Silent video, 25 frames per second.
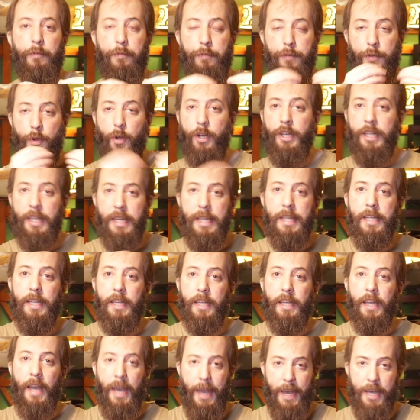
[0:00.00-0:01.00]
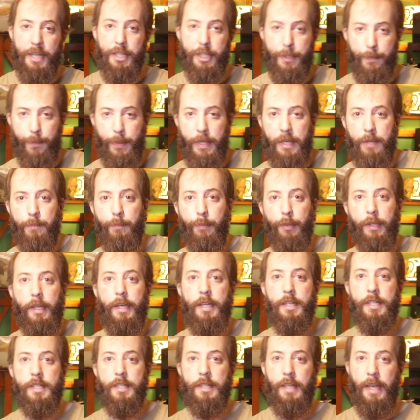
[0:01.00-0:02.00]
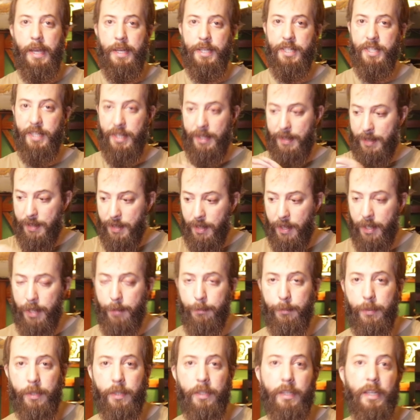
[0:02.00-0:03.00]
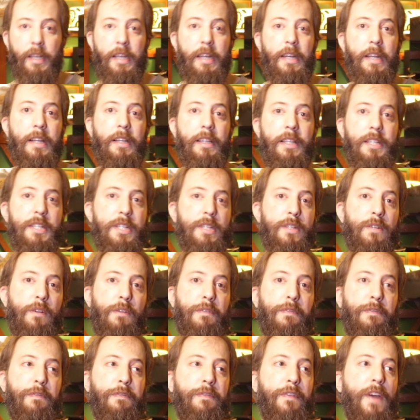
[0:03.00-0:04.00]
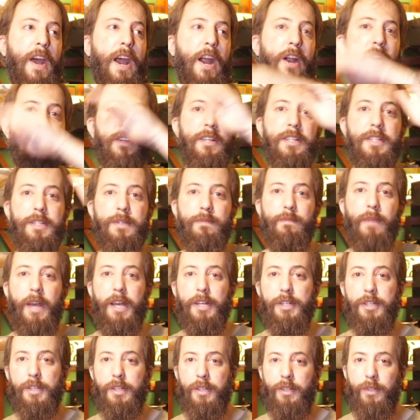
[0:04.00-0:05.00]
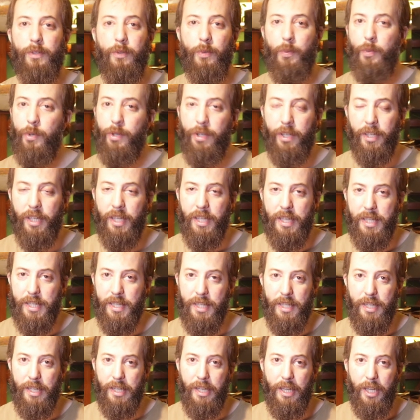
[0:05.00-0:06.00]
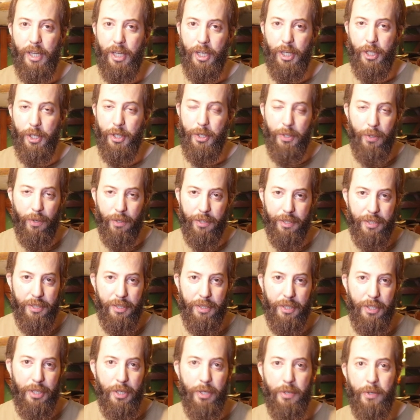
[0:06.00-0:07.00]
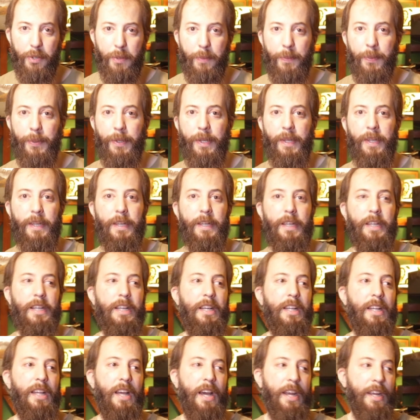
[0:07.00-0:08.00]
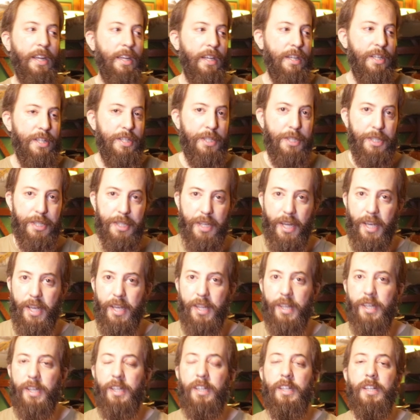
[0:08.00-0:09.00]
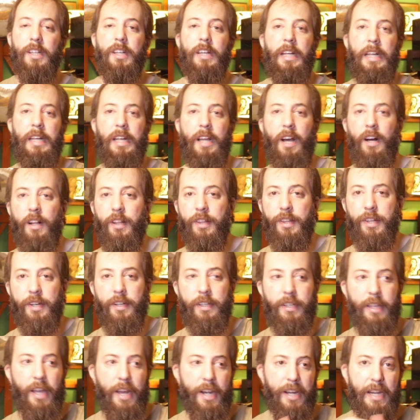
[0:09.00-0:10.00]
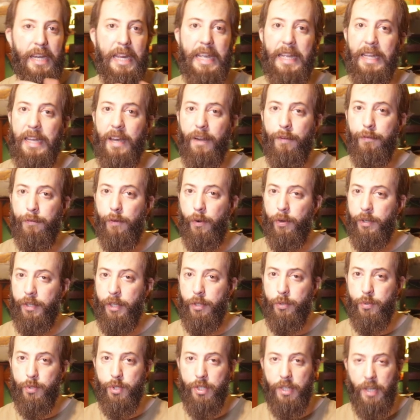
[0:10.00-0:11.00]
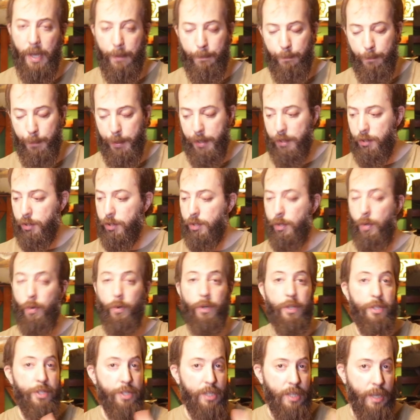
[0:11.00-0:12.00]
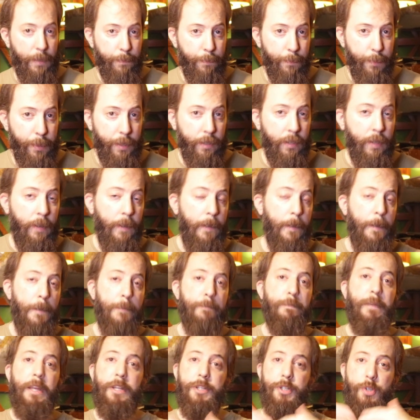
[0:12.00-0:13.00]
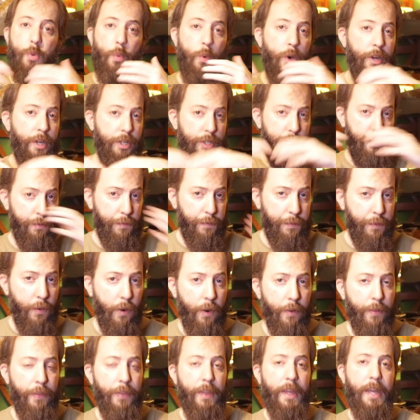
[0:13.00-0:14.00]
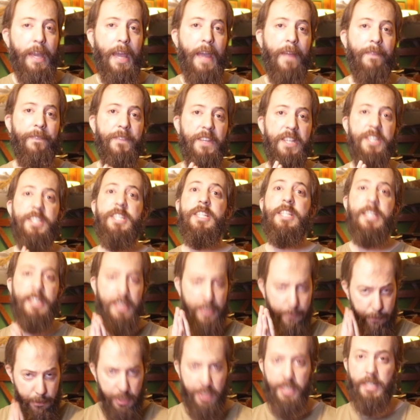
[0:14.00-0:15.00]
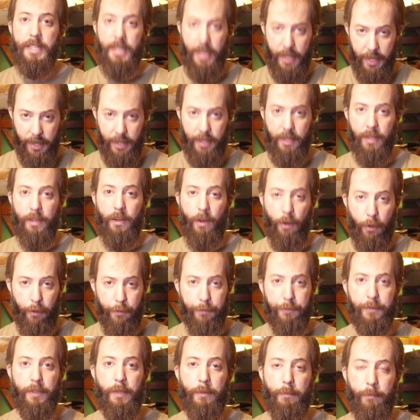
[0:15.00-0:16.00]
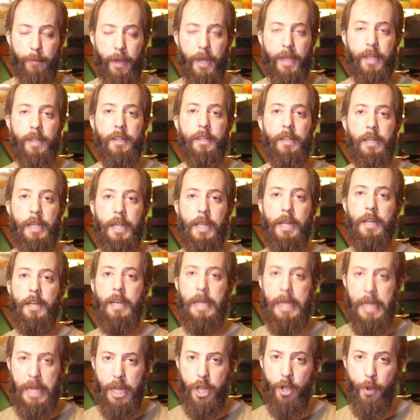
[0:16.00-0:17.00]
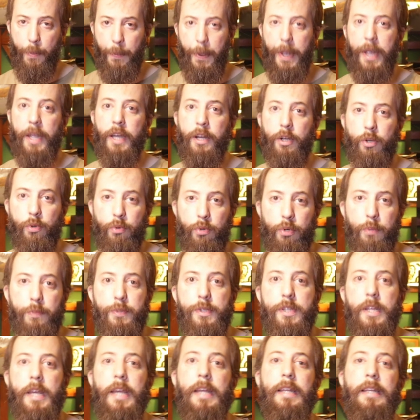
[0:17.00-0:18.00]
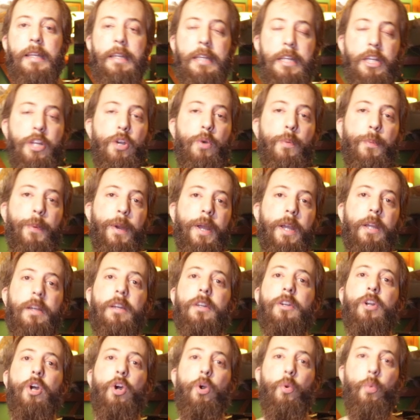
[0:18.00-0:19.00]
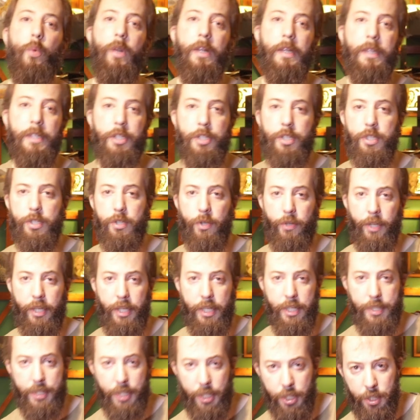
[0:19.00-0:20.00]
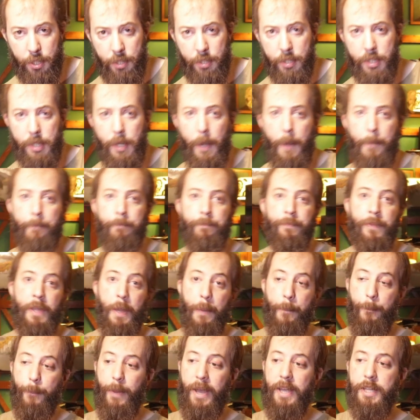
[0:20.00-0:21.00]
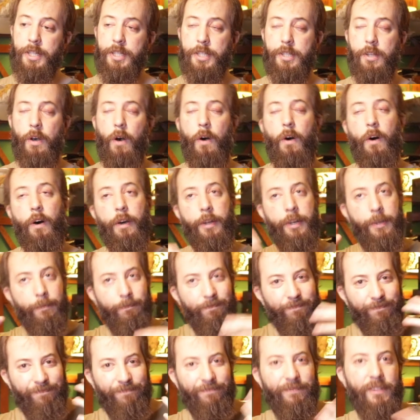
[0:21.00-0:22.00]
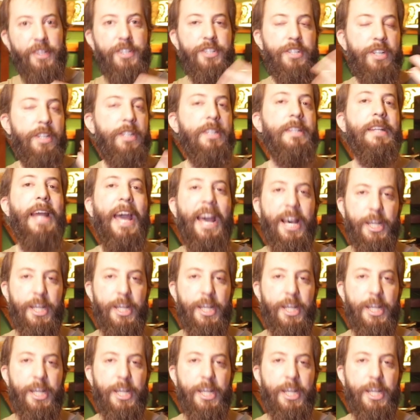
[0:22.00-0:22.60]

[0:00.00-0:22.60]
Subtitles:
Fjolkyngi has been placed as a term in a list of various magical workings in Northern Europe, like Seidr, Galdr, Gerningar, Fordaduskapr, Trollskapr, and so on and so forth. And this is a mistake often made in neo-pagan groups and neo-pagan religious organizations, based on certain